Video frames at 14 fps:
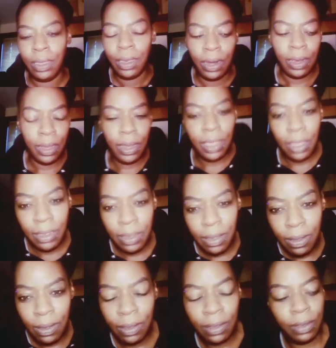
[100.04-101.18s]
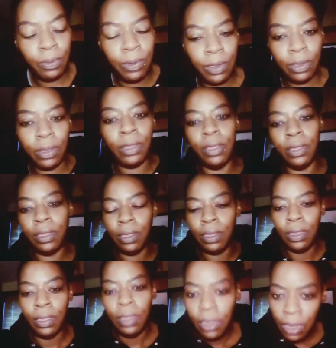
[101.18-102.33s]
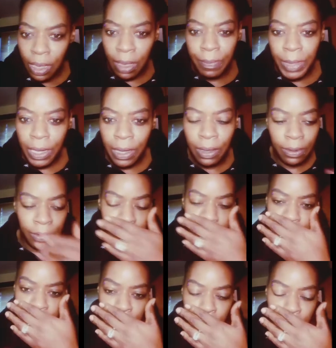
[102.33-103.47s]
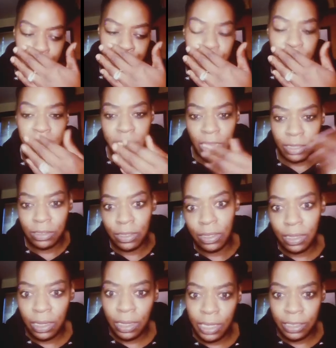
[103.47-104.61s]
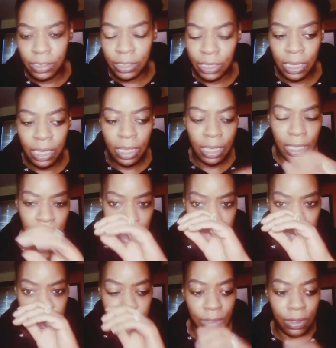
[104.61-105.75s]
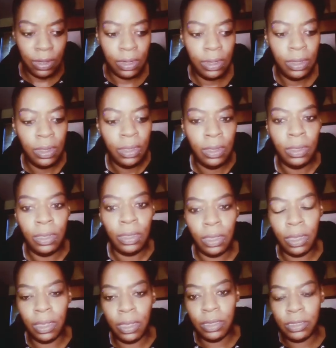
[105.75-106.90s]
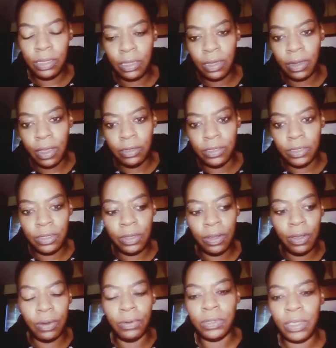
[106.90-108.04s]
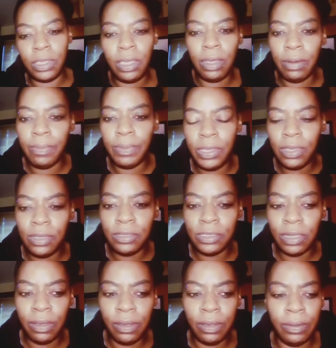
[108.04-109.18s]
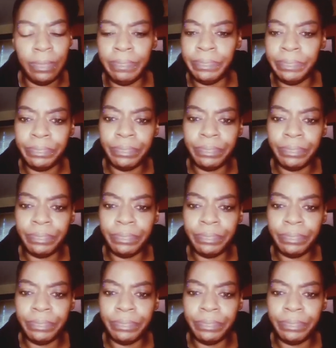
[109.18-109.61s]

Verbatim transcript: Alright, hey y'all. Well, I'm at home. Um, it's actually the next day after I took Elijah to the urgent care because, um,